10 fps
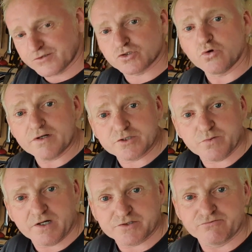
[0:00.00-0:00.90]
storage
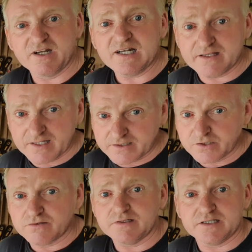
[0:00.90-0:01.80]
wise, really they
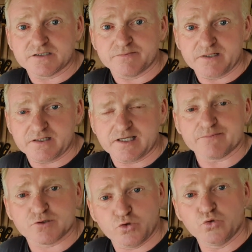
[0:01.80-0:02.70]
do need to be
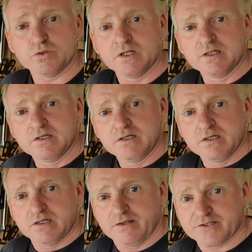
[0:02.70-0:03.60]
kept cool.
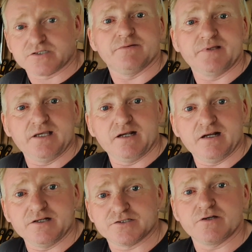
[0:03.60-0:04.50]
This time of year,
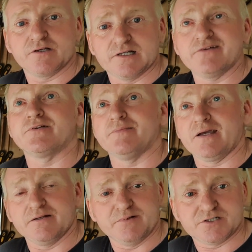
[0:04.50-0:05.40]
it's no good leaving them
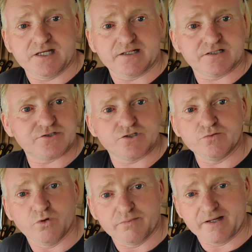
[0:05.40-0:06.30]
out in my shed. It gets too
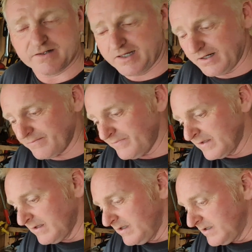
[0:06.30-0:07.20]
warm out here.
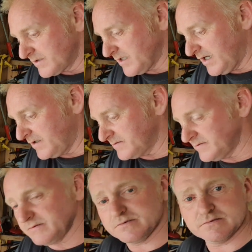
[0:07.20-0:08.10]
So
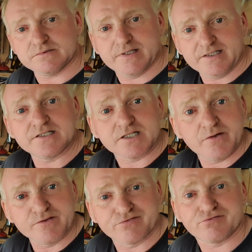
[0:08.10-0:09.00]
they need to go
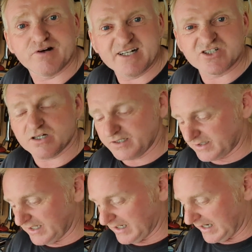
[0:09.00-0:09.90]
in the fridge
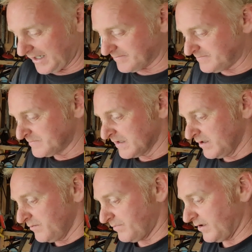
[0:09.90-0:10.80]
ideally.
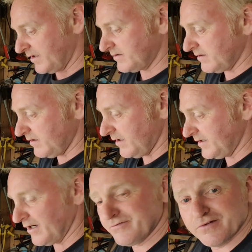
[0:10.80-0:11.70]
But I
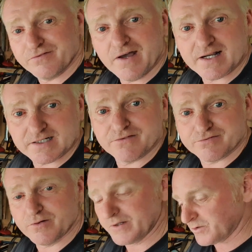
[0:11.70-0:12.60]
know for fact and
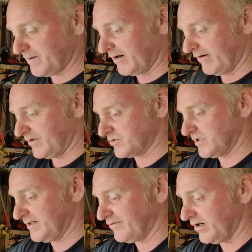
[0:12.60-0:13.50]
through experience
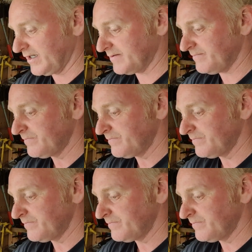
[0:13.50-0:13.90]
that if I